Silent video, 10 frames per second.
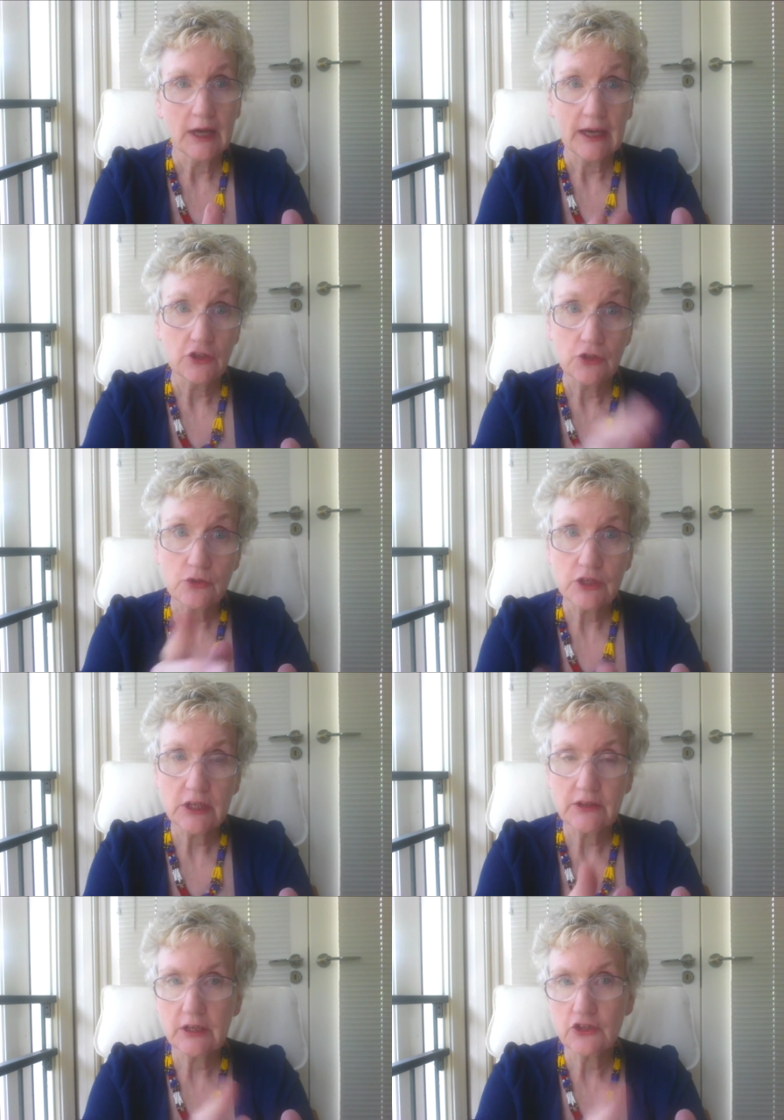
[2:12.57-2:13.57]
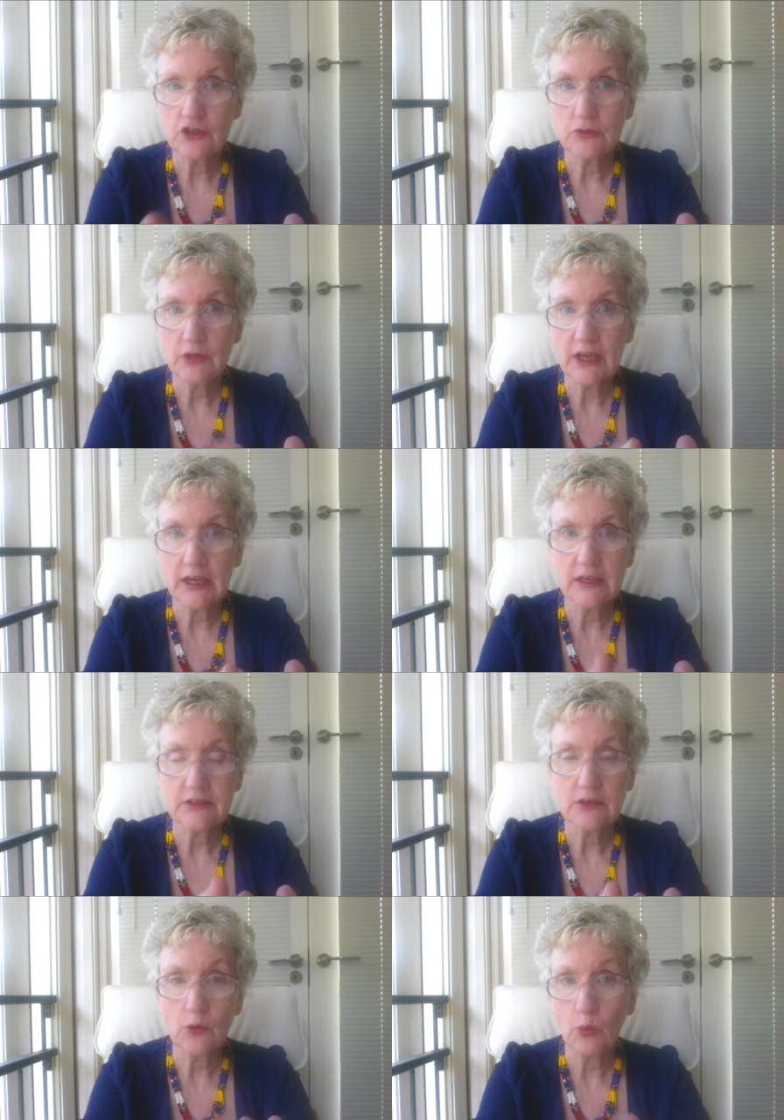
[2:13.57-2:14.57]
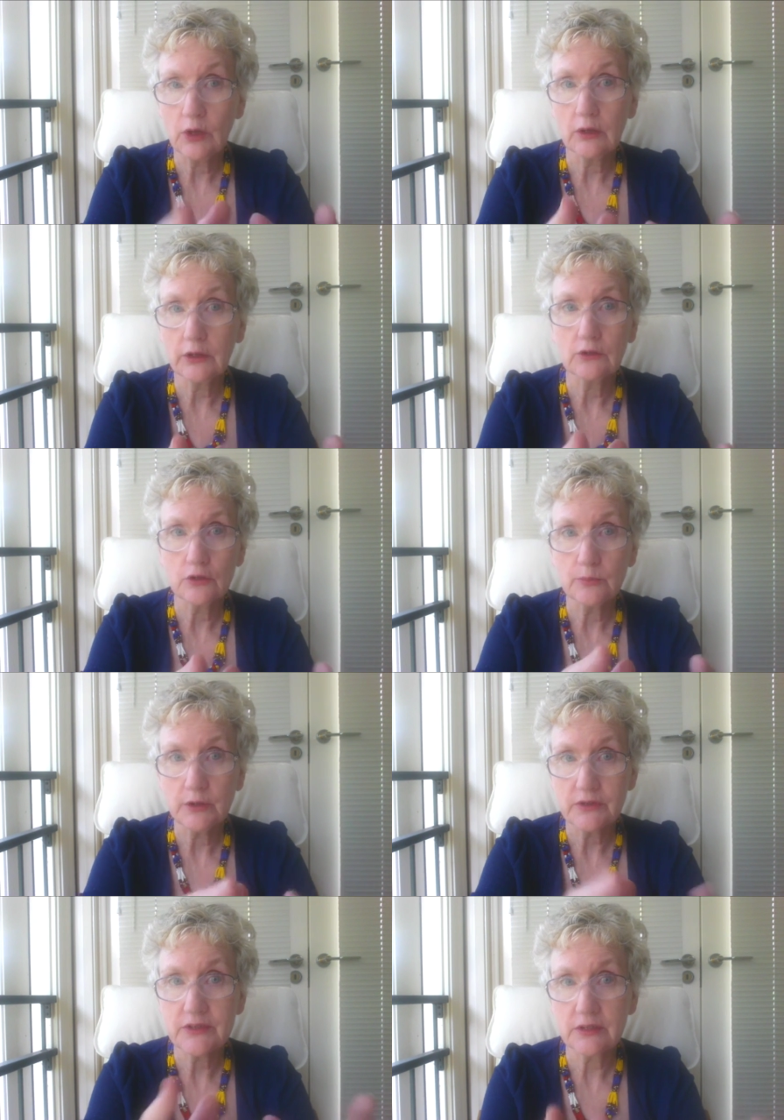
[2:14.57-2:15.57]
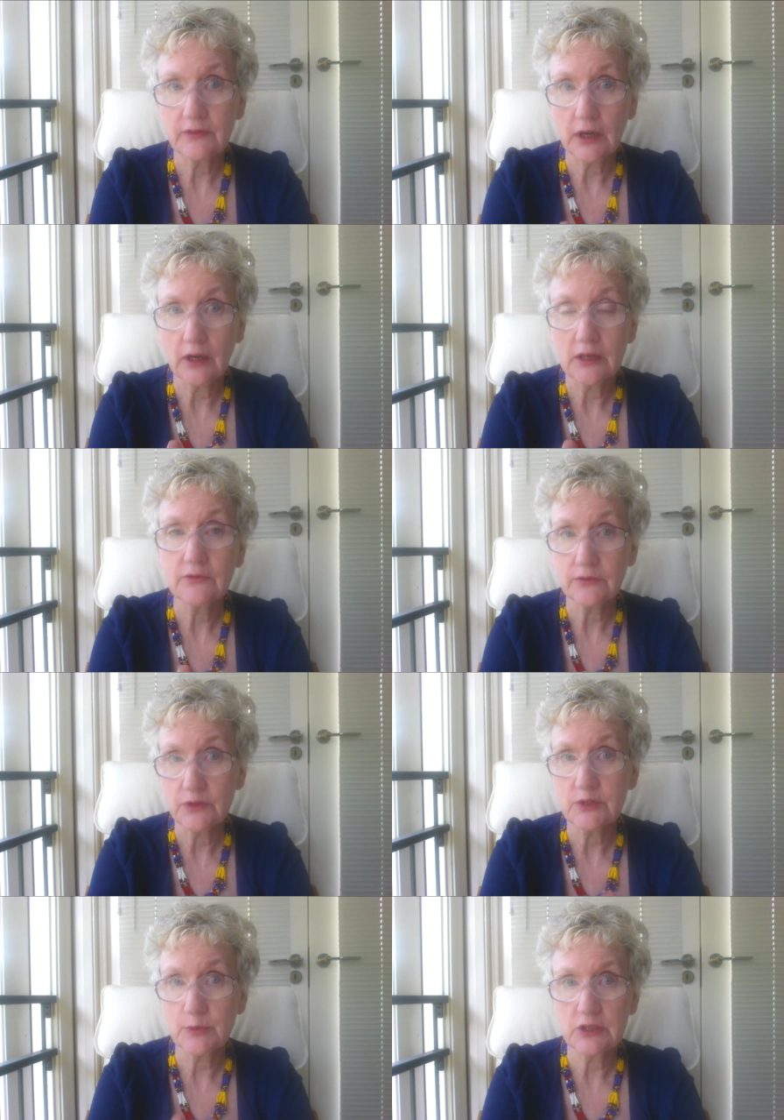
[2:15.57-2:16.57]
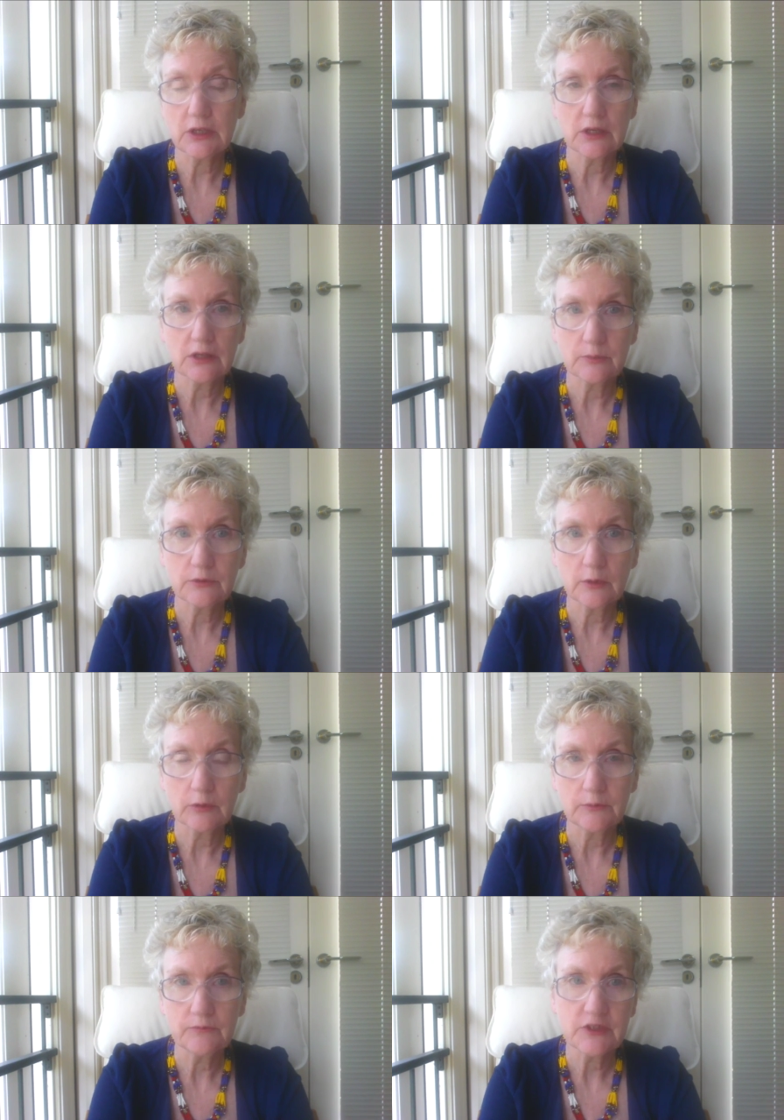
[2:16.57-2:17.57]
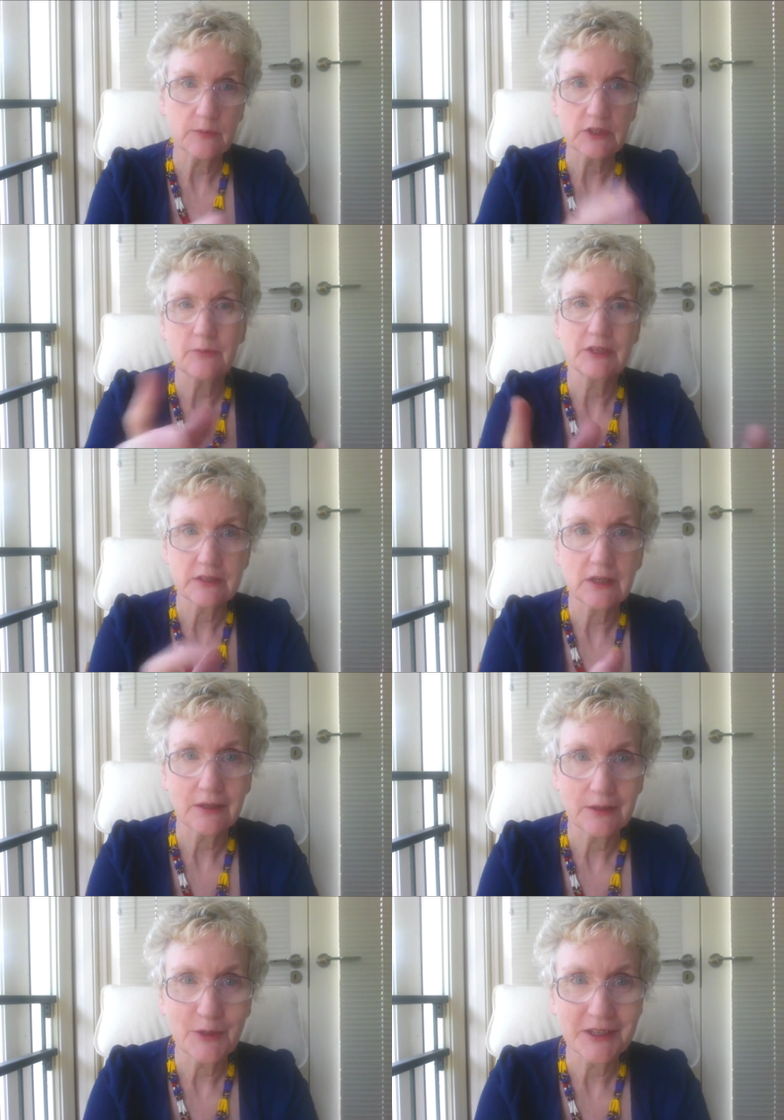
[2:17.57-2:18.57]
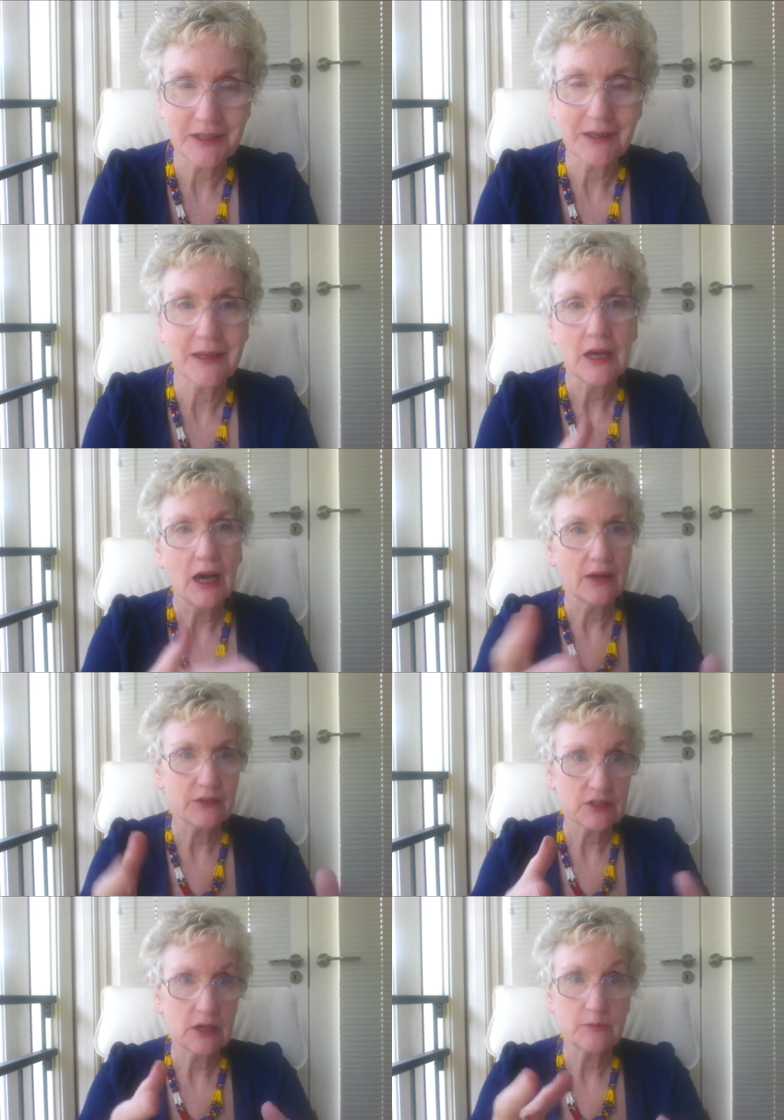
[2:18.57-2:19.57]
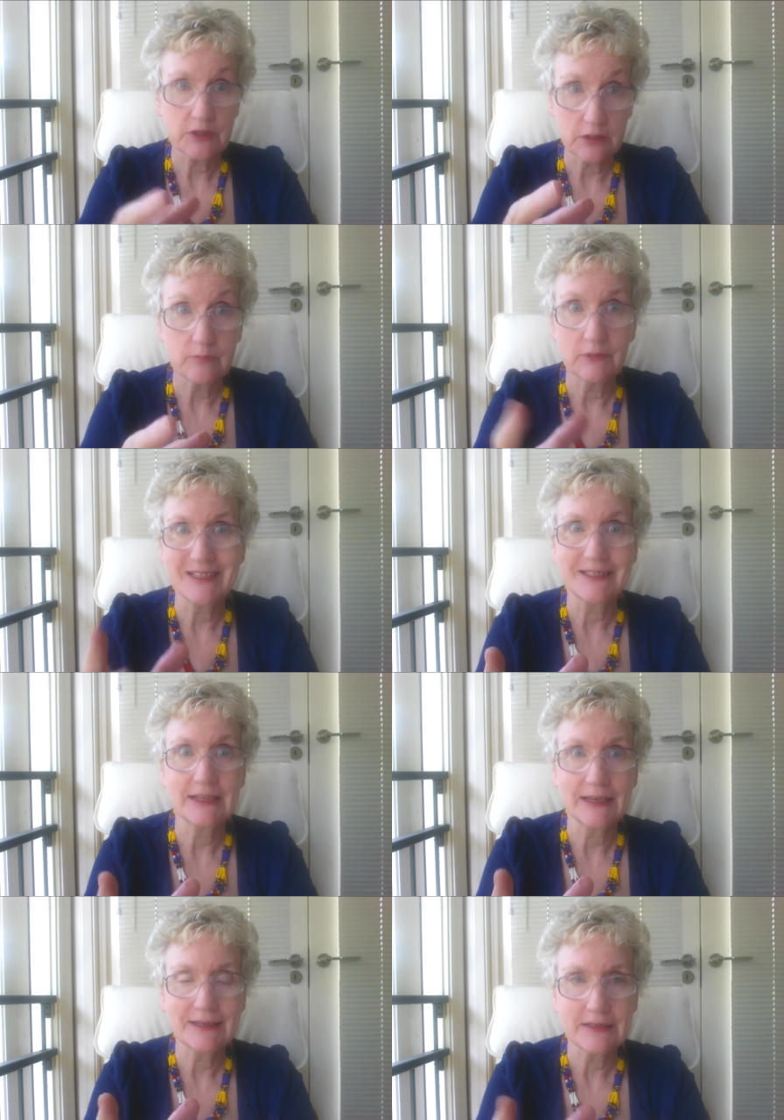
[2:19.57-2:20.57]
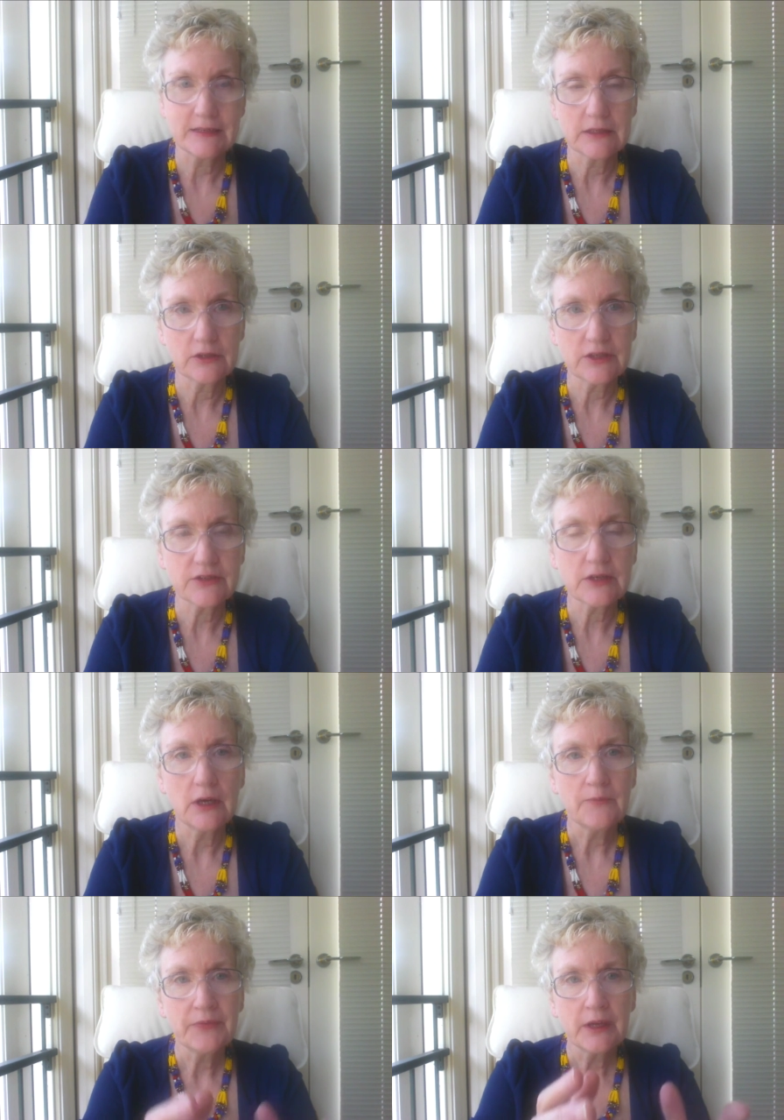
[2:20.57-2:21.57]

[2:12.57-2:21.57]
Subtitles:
And usually the issue there is, will the group survive this particular problem? Sometimes that's done comedically, other times it's deadly serious.